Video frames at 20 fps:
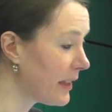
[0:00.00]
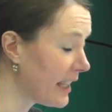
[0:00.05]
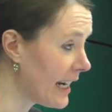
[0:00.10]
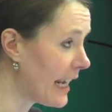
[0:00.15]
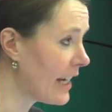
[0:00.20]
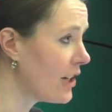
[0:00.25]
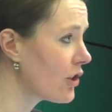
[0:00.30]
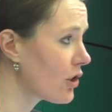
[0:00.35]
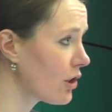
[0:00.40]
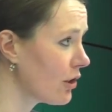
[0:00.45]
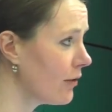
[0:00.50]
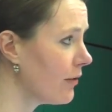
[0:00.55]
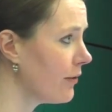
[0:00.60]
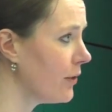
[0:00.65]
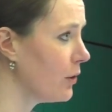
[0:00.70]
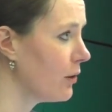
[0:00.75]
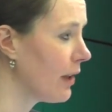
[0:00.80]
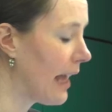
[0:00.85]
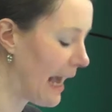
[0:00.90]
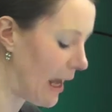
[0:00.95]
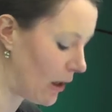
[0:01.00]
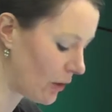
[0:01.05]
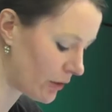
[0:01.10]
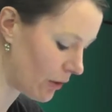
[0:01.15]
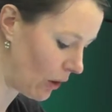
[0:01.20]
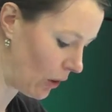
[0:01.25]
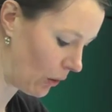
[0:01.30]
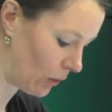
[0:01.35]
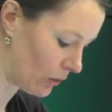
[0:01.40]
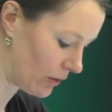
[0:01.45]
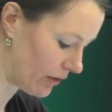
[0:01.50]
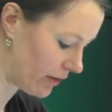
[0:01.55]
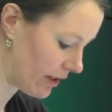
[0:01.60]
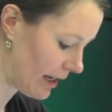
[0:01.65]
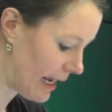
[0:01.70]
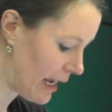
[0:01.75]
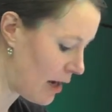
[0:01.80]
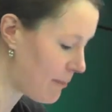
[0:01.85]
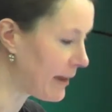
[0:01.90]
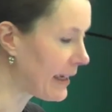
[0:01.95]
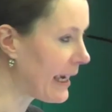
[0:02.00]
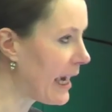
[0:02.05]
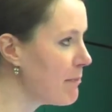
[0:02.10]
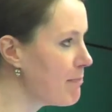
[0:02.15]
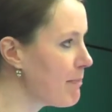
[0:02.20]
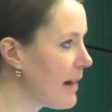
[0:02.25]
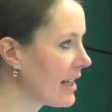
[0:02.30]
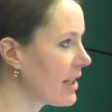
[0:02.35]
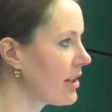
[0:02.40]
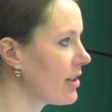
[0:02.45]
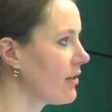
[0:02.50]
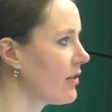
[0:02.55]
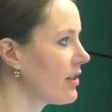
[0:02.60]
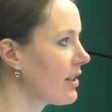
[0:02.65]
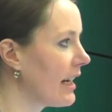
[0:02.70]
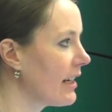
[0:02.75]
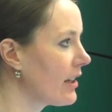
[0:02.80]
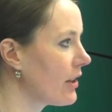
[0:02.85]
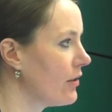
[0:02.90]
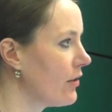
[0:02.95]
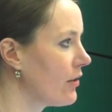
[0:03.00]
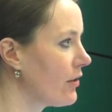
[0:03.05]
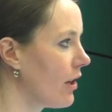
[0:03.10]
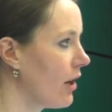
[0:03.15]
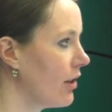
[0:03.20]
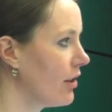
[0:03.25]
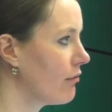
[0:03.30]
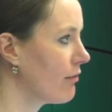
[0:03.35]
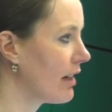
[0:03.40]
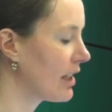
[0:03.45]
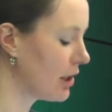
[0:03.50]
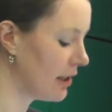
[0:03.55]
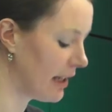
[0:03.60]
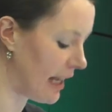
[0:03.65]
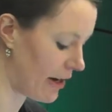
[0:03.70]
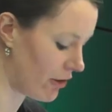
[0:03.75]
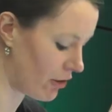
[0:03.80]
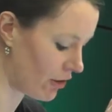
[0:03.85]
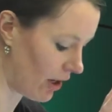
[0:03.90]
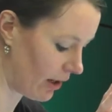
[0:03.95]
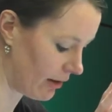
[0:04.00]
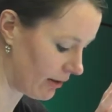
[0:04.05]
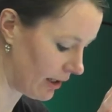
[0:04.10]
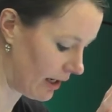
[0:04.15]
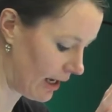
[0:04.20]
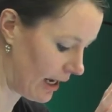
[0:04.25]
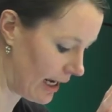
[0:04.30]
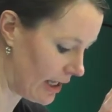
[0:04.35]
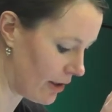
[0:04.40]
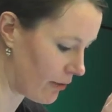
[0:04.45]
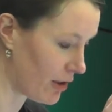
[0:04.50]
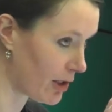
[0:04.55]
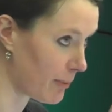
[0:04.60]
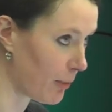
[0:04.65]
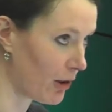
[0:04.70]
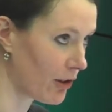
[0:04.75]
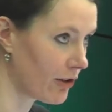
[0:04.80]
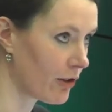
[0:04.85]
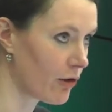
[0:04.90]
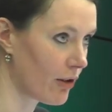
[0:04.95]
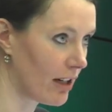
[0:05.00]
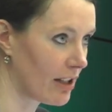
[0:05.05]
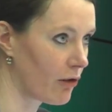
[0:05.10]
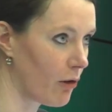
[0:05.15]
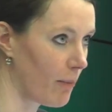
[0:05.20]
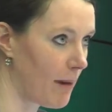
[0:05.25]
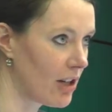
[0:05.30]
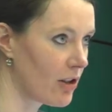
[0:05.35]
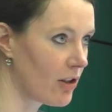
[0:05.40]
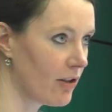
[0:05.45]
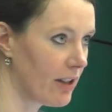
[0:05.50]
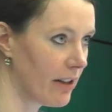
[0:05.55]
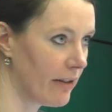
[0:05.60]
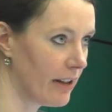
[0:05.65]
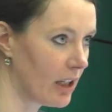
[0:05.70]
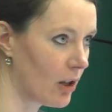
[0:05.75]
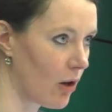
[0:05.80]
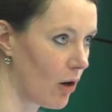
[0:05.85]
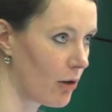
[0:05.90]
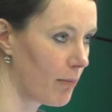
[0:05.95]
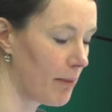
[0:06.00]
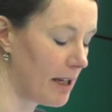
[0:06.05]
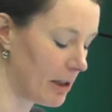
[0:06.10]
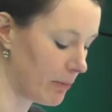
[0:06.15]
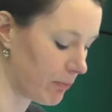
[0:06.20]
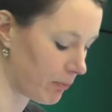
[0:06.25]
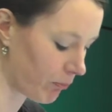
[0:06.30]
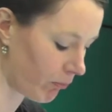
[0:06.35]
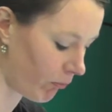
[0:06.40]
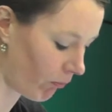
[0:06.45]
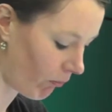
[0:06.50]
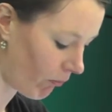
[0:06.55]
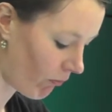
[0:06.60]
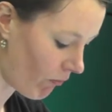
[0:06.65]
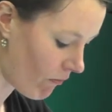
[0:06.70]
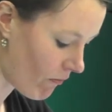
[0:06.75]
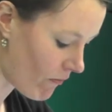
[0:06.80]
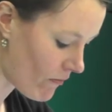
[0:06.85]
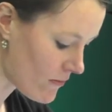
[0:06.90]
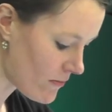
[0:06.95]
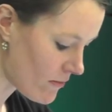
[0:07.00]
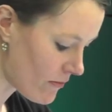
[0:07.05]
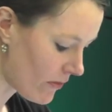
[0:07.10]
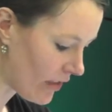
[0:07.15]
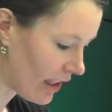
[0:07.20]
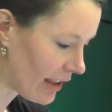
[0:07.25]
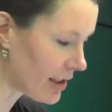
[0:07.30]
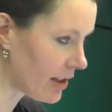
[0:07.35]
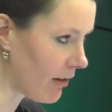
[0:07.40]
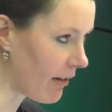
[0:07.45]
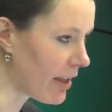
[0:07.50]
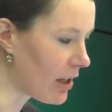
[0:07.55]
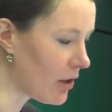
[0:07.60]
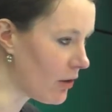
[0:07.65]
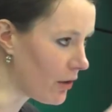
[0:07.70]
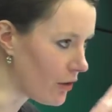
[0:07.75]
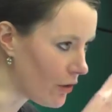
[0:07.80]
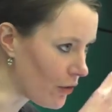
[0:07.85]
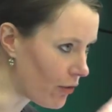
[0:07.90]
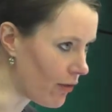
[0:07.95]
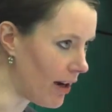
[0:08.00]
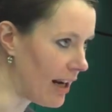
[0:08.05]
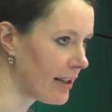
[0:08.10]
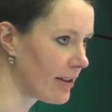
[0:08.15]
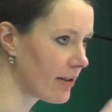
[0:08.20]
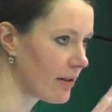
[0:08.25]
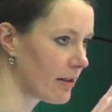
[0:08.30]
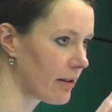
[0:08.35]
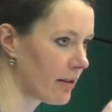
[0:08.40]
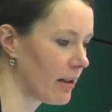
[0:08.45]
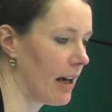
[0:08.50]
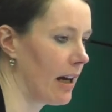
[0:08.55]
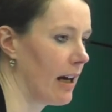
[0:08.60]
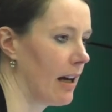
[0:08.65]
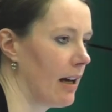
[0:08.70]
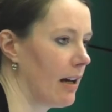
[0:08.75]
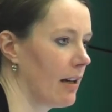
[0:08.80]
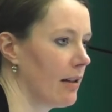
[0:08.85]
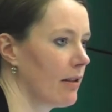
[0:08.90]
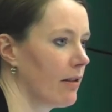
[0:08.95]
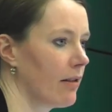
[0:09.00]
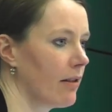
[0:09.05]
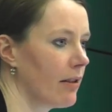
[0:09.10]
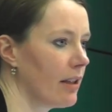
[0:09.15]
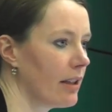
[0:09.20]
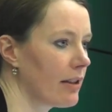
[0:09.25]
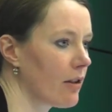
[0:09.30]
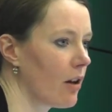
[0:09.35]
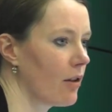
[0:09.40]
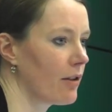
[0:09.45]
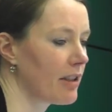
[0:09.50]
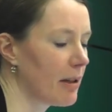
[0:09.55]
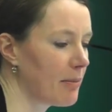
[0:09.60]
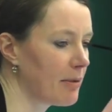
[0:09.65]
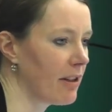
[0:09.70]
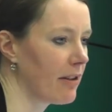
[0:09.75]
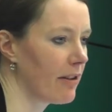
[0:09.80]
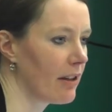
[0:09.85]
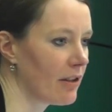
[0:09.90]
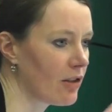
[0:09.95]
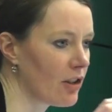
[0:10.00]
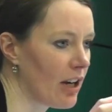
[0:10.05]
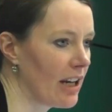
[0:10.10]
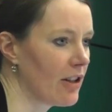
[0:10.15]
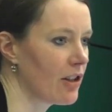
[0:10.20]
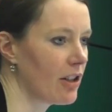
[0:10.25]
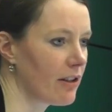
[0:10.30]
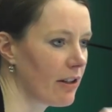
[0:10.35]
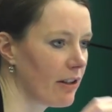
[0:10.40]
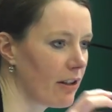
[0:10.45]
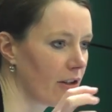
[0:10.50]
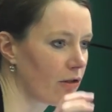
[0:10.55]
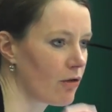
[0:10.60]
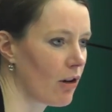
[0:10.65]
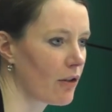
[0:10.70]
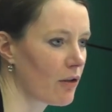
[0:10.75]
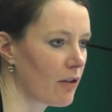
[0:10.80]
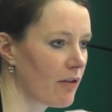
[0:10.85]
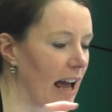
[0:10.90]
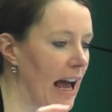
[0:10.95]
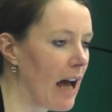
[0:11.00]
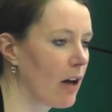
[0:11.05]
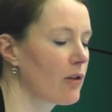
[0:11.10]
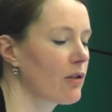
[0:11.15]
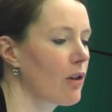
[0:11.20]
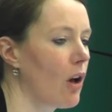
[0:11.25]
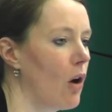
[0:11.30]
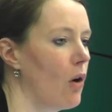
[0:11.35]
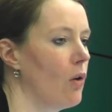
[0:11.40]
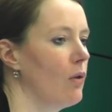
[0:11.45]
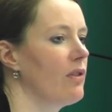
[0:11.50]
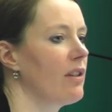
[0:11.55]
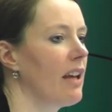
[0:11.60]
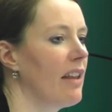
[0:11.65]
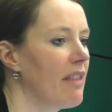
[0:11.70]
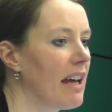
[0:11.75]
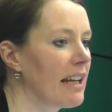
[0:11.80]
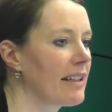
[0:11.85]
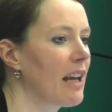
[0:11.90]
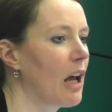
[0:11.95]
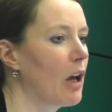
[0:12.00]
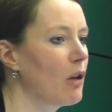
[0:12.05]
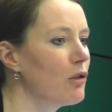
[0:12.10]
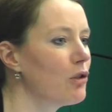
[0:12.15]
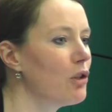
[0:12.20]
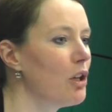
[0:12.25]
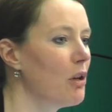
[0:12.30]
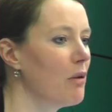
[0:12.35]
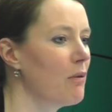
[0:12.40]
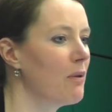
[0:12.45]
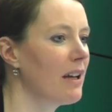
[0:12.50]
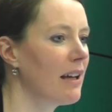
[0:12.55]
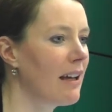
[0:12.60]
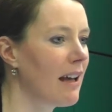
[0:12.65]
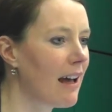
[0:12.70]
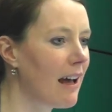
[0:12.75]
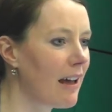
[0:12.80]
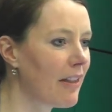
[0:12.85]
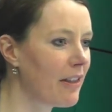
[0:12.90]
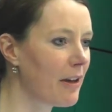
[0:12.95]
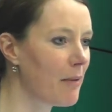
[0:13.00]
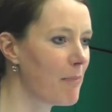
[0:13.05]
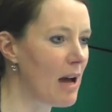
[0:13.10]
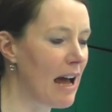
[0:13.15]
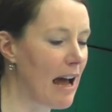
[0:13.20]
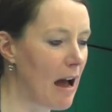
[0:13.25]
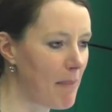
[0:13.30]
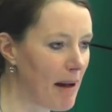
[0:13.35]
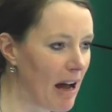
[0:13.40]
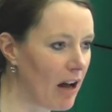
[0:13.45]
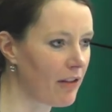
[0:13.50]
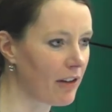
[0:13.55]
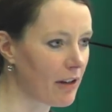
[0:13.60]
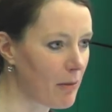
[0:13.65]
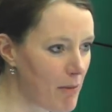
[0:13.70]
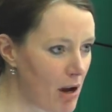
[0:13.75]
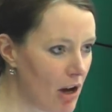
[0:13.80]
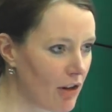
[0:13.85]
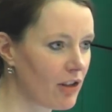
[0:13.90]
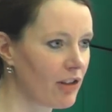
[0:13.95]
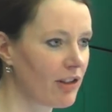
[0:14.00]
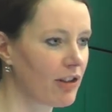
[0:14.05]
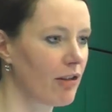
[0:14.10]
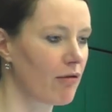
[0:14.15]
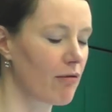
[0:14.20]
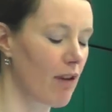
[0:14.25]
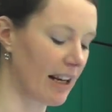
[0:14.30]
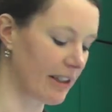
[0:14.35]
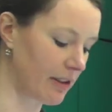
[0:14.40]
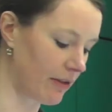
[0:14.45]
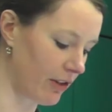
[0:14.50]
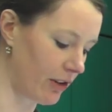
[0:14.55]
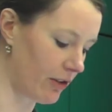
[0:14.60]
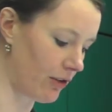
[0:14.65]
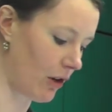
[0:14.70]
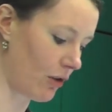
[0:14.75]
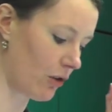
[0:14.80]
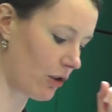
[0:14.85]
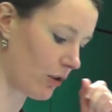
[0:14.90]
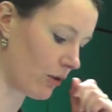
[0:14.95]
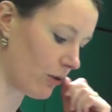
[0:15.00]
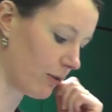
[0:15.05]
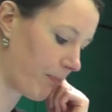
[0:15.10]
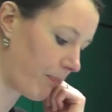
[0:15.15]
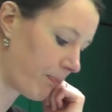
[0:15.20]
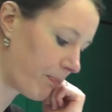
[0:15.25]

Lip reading: ancient feudal households, became matters of state concern and regulation in response to transformations in the economy. So I think you can trace this concept and changes in the structure of households, and that tells you about the emergence and the rise of the social.